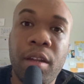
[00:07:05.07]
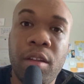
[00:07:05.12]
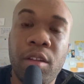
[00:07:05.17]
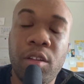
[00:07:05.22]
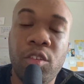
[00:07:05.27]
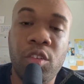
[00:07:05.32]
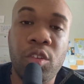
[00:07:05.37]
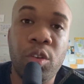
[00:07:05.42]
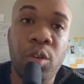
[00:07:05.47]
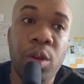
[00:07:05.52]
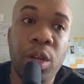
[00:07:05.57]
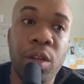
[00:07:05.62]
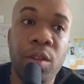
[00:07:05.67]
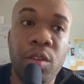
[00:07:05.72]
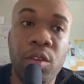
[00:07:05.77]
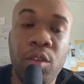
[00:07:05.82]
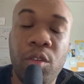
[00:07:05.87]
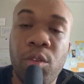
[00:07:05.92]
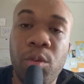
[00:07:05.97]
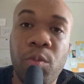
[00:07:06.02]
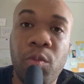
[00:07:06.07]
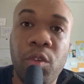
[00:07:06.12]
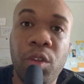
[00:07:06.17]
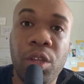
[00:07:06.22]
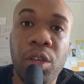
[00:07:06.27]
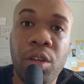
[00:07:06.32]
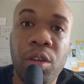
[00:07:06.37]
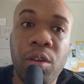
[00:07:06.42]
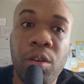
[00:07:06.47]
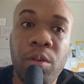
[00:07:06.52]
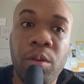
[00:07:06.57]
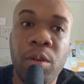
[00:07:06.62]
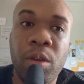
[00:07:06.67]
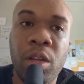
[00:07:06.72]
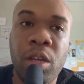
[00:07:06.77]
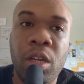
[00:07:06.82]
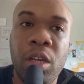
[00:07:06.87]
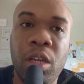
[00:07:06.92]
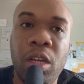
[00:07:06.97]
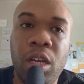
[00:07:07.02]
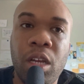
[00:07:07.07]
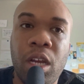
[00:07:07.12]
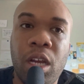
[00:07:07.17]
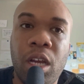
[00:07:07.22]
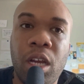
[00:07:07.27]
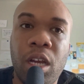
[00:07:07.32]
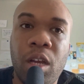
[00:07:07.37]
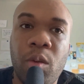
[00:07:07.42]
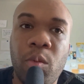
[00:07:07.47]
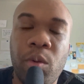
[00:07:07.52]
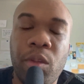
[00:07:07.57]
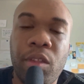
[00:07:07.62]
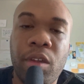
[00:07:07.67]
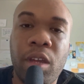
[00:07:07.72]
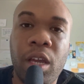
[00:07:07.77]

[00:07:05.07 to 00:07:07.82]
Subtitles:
There's a great YouTube video with